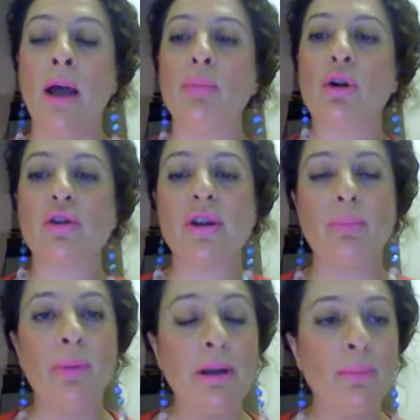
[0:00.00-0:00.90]
because
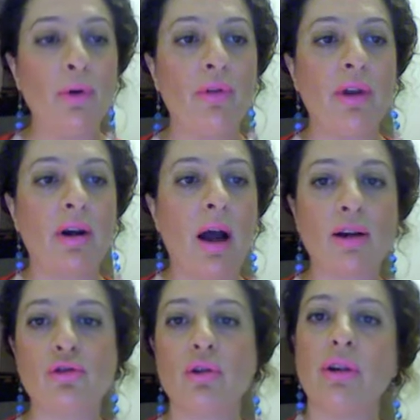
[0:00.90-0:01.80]
the people they're
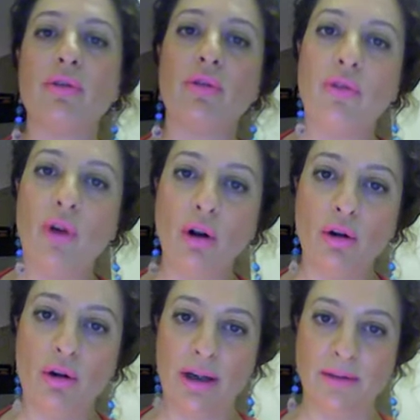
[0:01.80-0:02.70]
actually
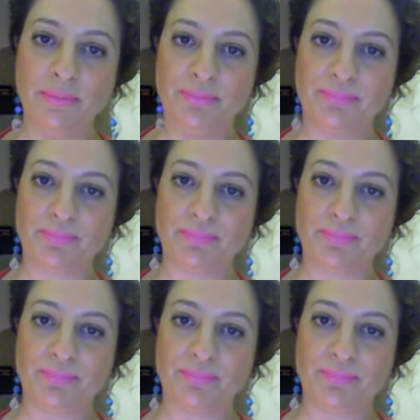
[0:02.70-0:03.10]
following